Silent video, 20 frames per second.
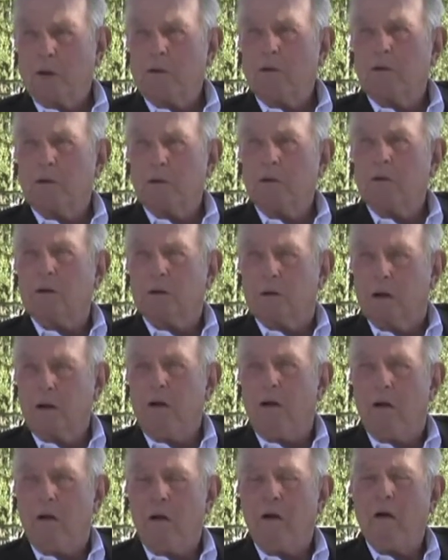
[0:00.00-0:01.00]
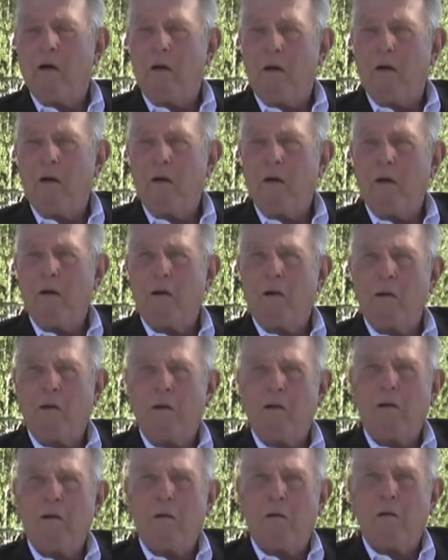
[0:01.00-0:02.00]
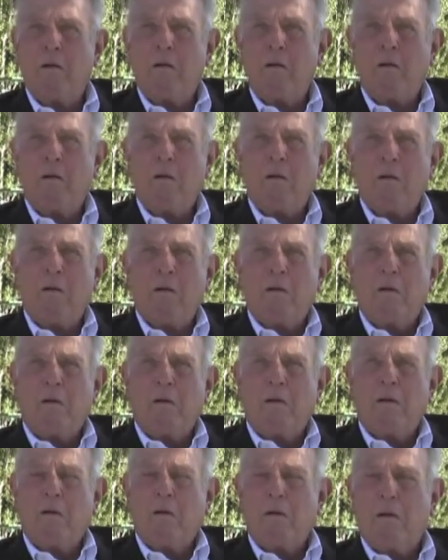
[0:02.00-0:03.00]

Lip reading: became coach at 48, and then Twiggs was